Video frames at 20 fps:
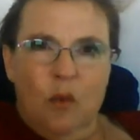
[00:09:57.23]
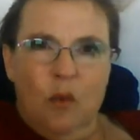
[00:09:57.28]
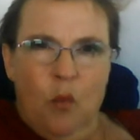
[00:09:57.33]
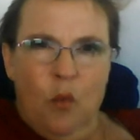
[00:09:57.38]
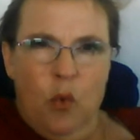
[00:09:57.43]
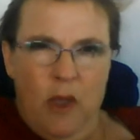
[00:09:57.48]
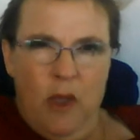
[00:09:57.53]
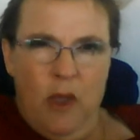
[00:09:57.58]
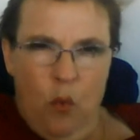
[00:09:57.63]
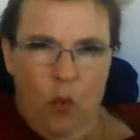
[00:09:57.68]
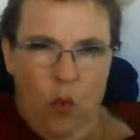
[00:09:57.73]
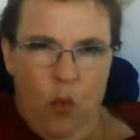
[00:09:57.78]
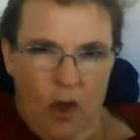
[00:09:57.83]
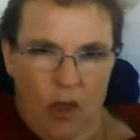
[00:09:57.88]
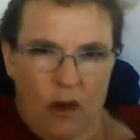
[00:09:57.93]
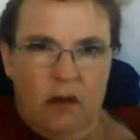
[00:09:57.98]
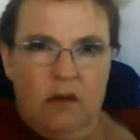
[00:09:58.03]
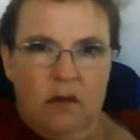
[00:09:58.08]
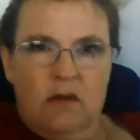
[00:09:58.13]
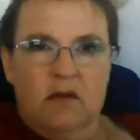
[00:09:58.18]
we
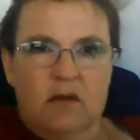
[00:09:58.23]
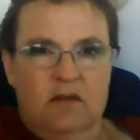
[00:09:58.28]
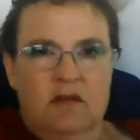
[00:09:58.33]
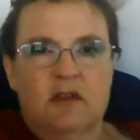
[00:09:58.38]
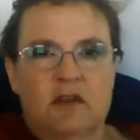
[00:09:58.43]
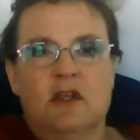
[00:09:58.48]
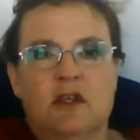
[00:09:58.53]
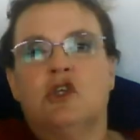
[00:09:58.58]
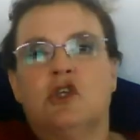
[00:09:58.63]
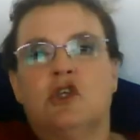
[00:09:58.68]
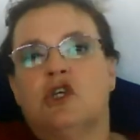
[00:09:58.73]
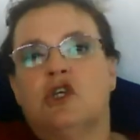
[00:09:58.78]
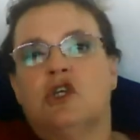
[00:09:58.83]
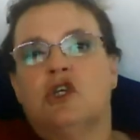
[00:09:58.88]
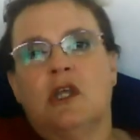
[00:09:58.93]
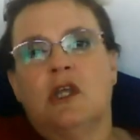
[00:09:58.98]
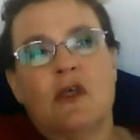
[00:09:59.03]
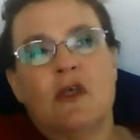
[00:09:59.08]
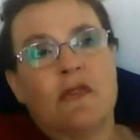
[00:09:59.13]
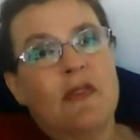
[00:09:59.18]
want to see
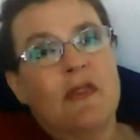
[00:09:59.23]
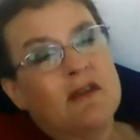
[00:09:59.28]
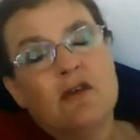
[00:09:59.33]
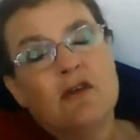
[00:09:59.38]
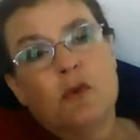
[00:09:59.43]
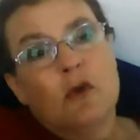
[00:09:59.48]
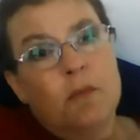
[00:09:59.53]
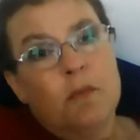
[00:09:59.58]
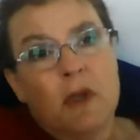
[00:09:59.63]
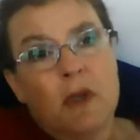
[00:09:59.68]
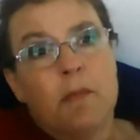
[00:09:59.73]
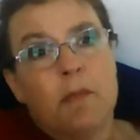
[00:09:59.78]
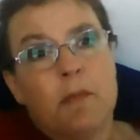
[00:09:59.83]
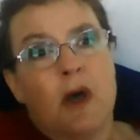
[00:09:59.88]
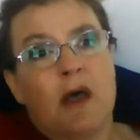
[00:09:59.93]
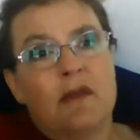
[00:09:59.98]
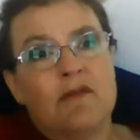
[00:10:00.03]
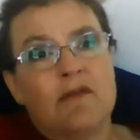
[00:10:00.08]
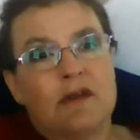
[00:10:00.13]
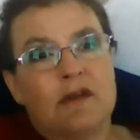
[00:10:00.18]
change, and that's a real
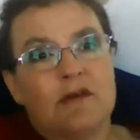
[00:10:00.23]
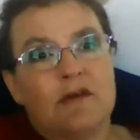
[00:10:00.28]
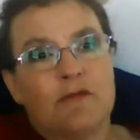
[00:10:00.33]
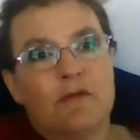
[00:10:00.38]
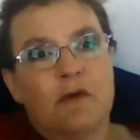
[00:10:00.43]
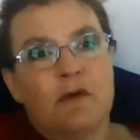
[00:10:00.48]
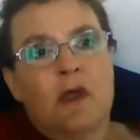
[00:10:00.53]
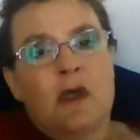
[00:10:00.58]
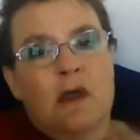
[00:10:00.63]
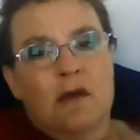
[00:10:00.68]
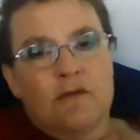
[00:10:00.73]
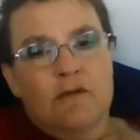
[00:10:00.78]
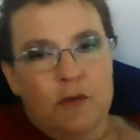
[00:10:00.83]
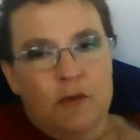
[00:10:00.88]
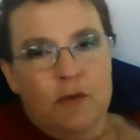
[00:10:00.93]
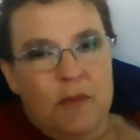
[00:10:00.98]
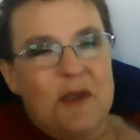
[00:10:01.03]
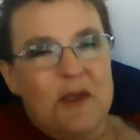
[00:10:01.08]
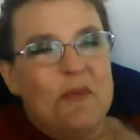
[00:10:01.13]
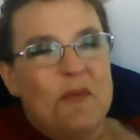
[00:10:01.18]
big positive.
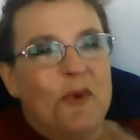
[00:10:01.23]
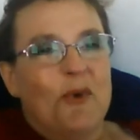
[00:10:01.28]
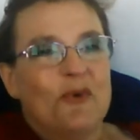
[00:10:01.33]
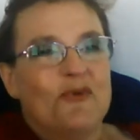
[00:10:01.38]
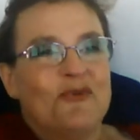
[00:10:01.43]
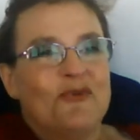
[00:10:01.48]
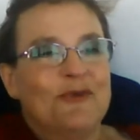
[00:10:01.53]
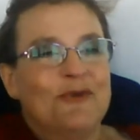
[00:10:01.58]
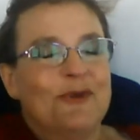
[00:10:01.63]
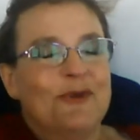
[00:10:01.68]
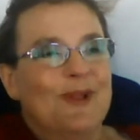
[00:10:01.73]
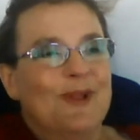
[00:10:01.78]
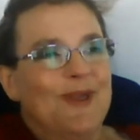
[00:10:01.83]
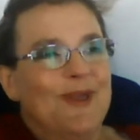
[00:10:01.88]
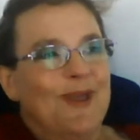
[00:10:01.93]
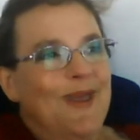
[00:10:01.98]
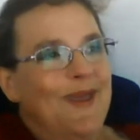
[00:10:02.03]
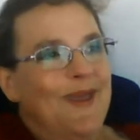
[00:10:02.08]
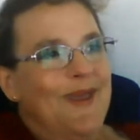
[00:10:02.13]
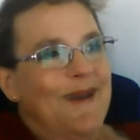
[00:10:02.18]
For me
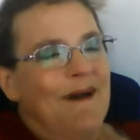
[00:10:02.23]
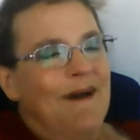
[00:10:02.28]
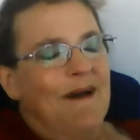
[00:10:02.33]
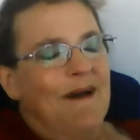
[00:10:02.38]
personally,